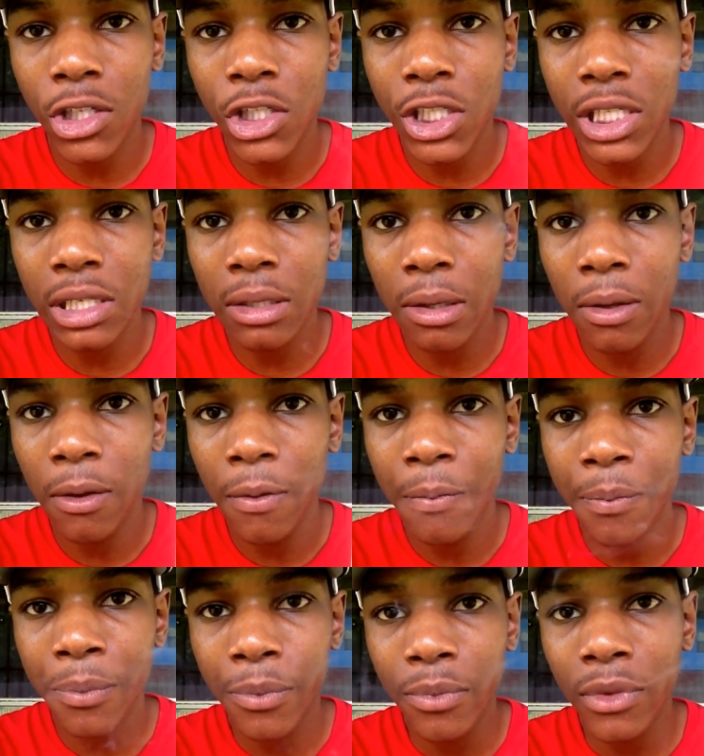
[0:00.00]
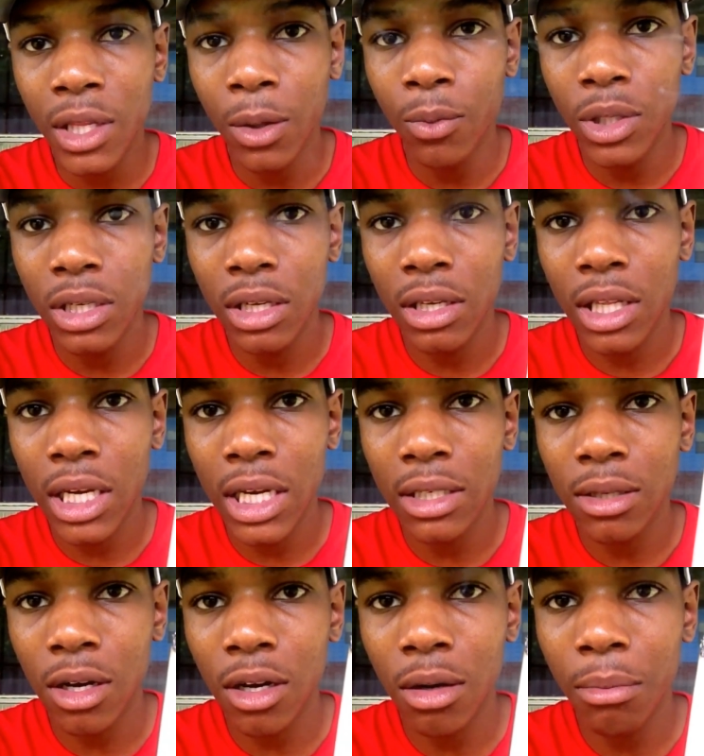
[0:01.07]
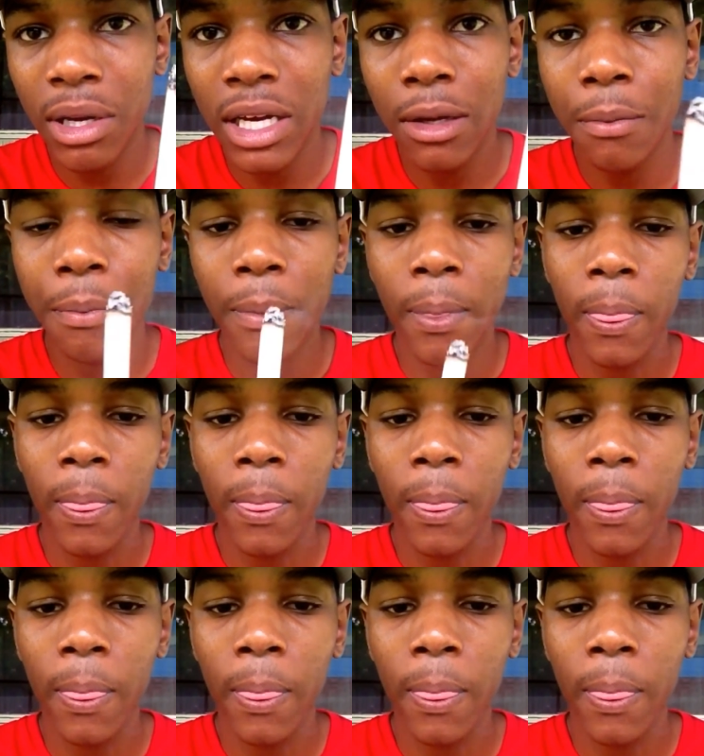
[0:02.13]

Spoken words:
shit, that I talk about.